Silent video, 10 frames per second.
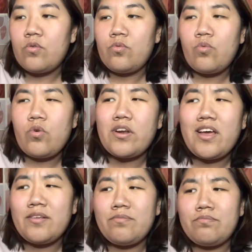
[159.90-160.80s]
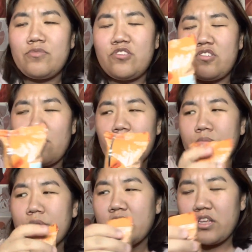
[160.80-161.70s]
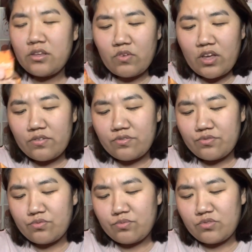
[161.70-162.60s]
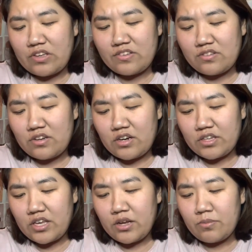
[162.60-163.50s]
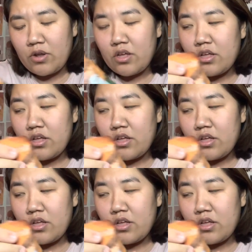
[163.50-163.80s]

one I don't believe I've tasted on camera.